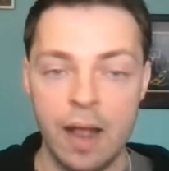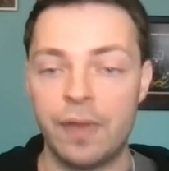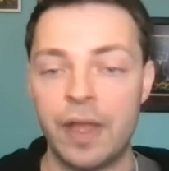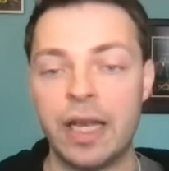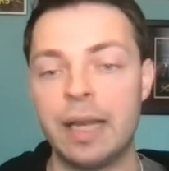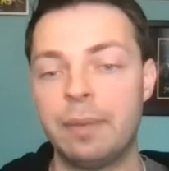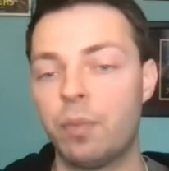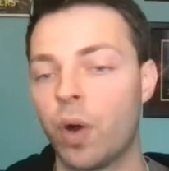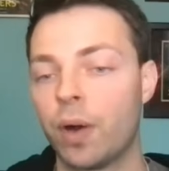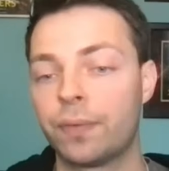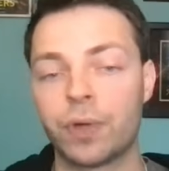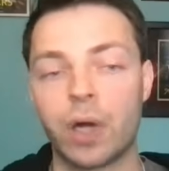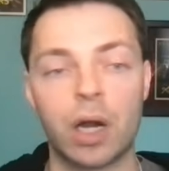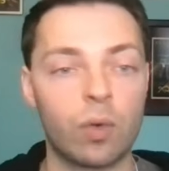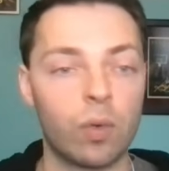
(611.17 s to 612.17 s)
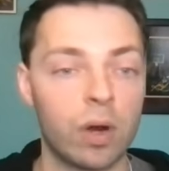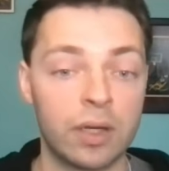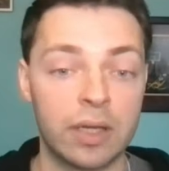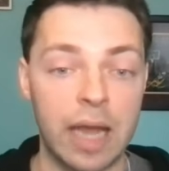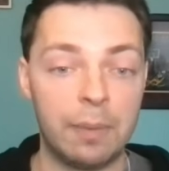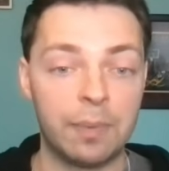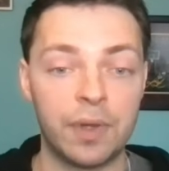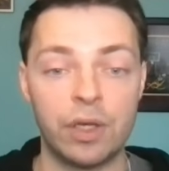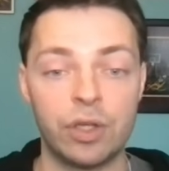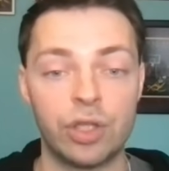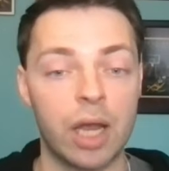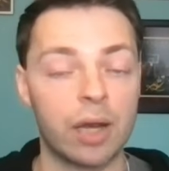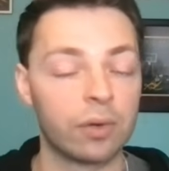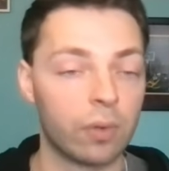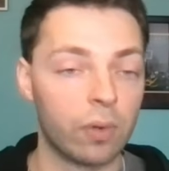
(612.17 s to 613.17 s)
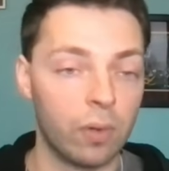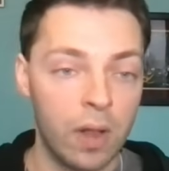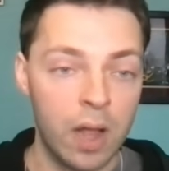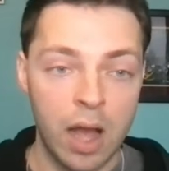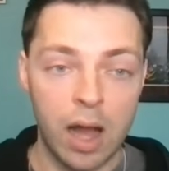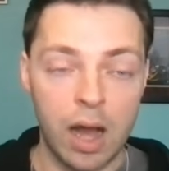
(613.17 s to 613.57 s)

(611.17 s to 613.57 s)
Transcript: They need more front court depth in general.